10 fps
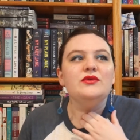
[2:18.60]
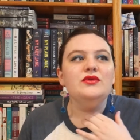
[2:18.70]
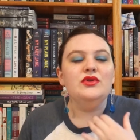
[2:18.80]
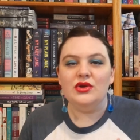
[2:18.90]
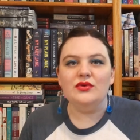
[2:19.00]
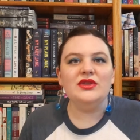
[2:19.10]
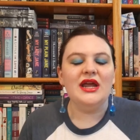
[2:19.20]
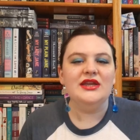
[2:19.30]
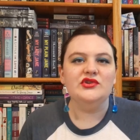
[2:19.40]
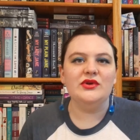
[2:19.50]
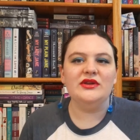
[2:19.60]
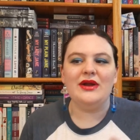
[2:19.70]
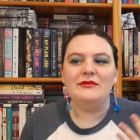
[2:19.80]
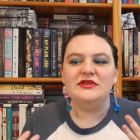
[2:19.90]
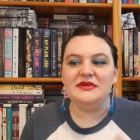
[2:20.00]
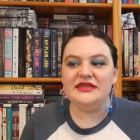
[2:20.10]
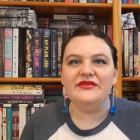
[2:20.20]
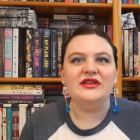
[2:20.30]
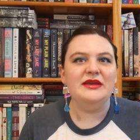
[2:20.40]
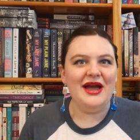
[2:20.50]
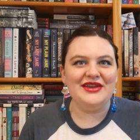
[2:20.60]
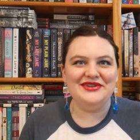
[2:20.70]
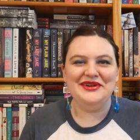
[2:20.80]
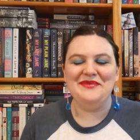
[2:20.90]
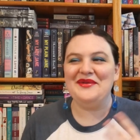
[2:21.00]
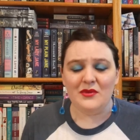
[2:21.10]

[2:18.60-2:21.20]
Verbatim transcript: knew that I enjoyed or I was specifically passionate about.